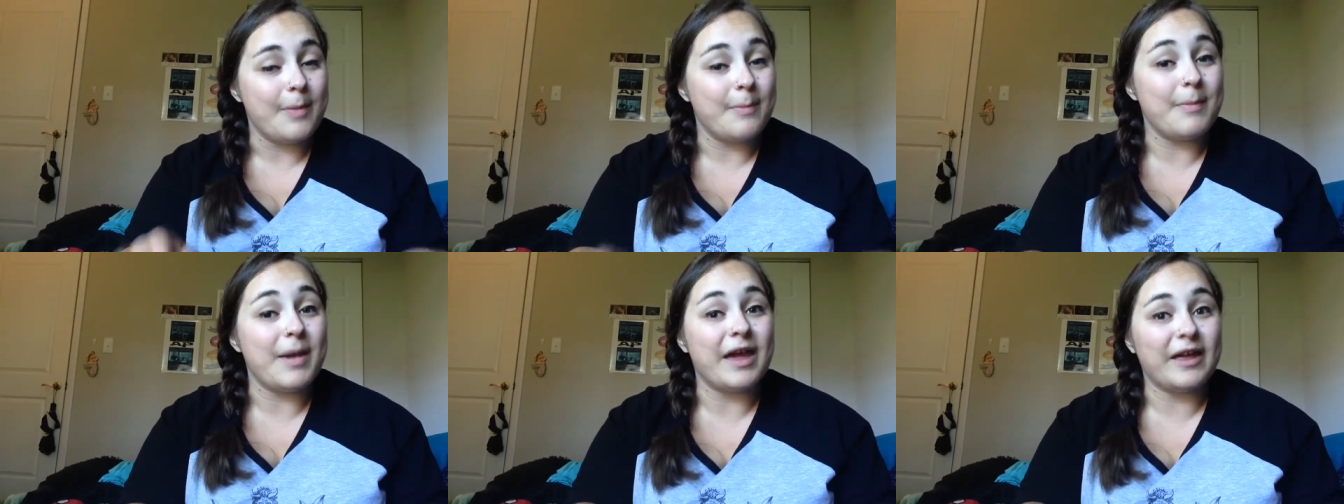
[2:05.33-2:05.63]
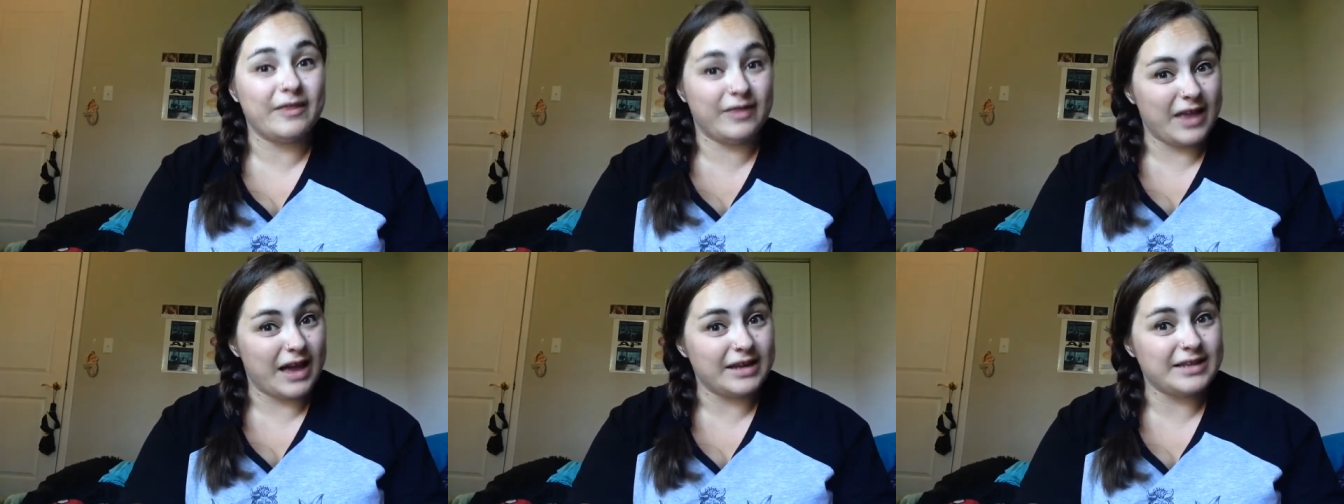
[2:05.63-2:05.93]

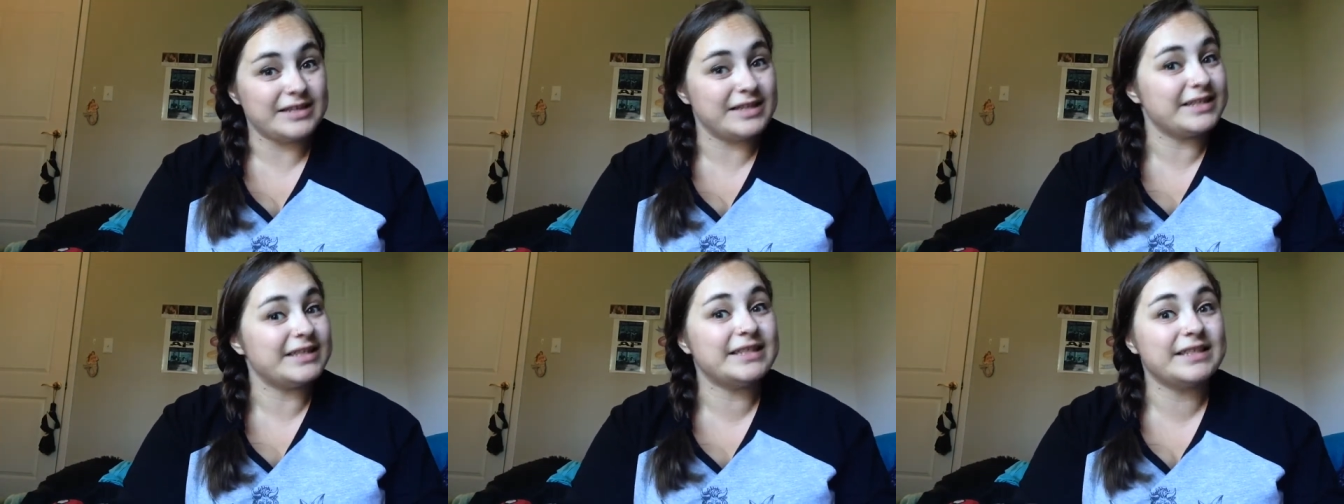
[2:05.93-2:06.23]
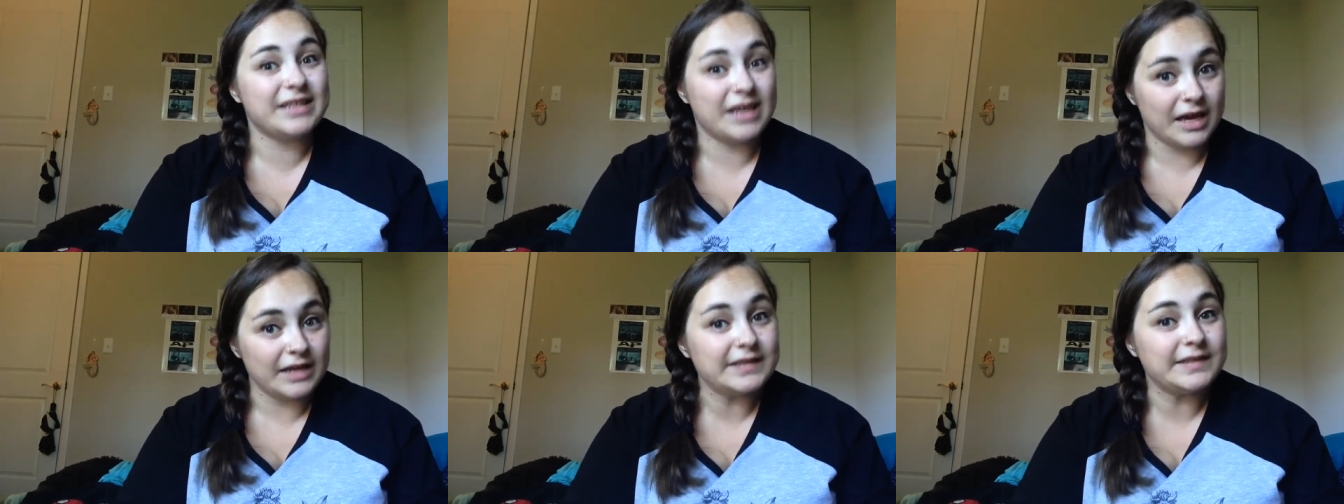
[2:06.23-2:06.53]
made that
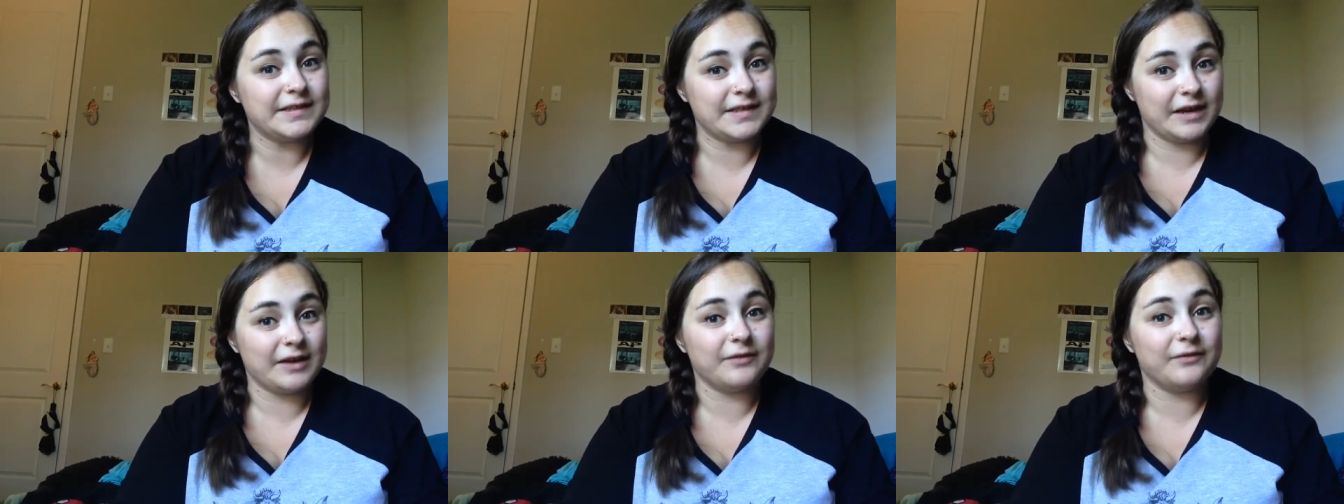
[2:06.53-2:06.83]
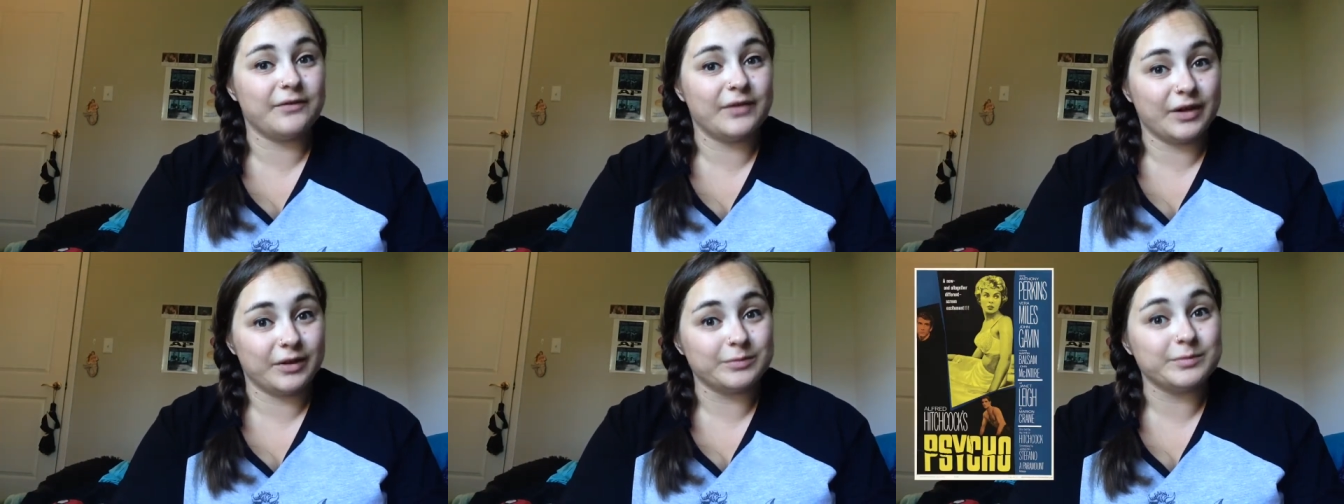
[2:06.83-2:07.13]
disgusting
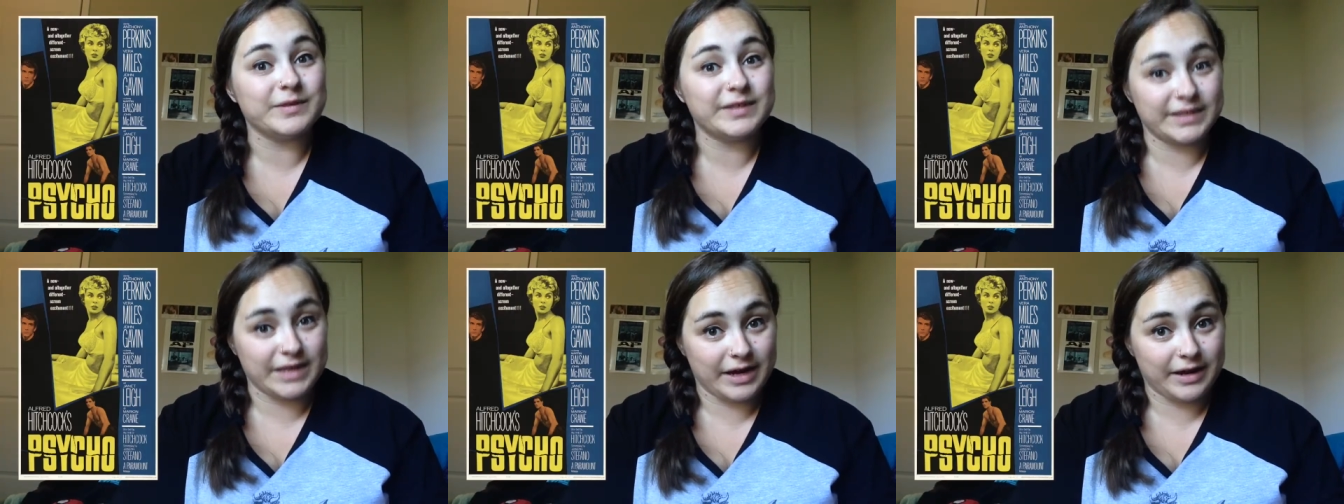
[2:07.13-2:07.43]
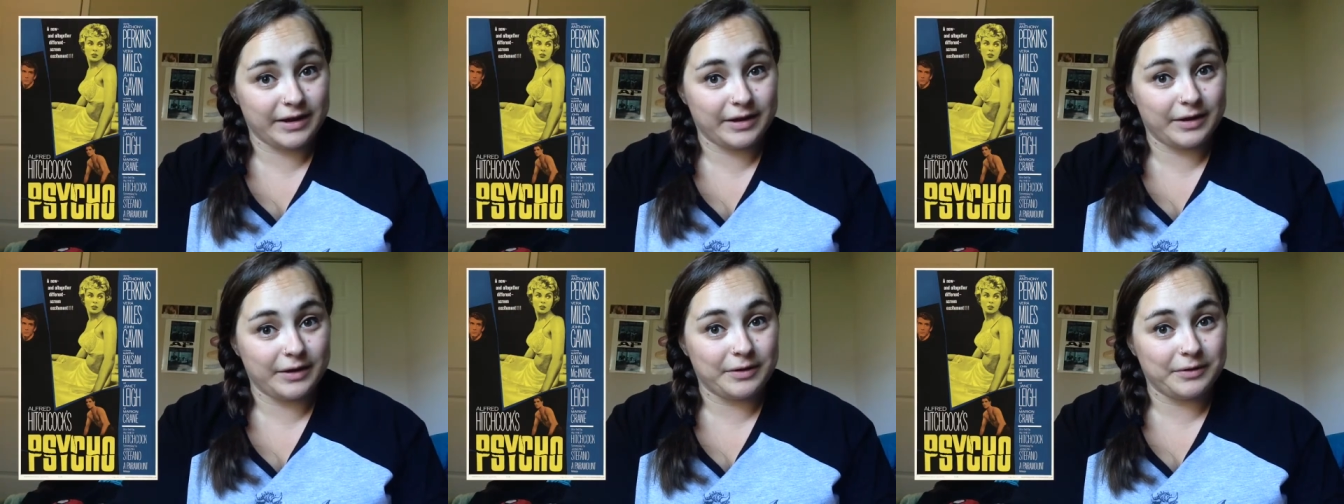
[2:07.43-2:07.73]
film
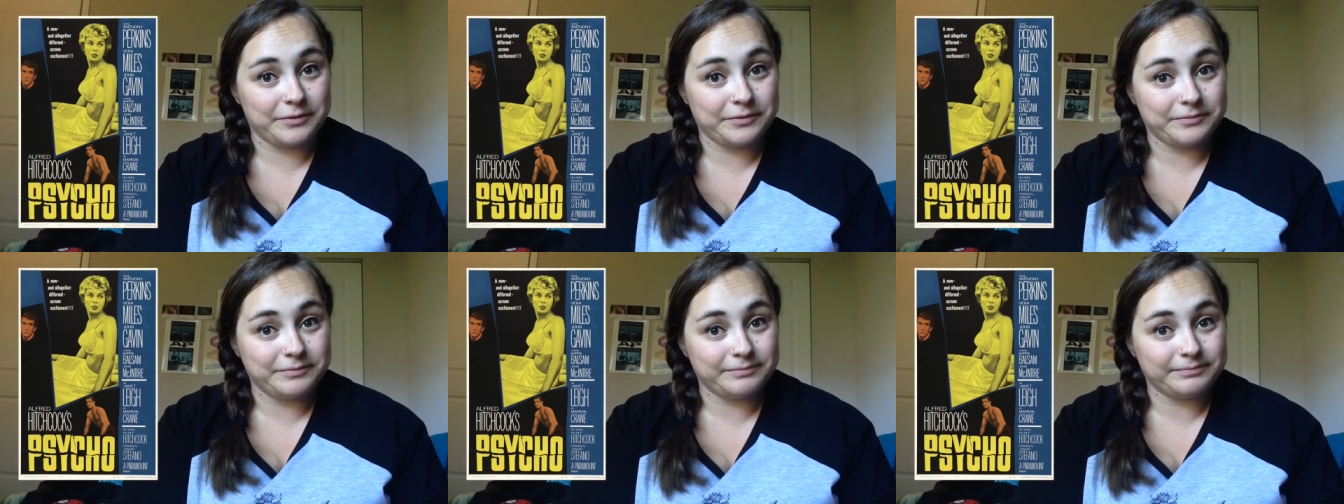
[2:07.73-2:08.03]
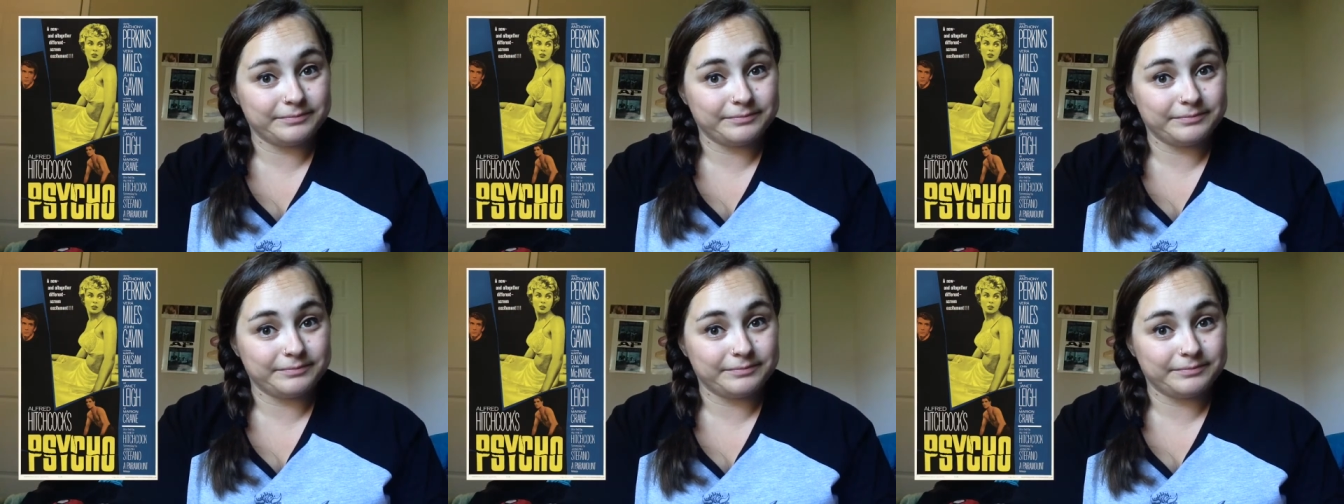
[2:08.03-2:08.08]
Psycho.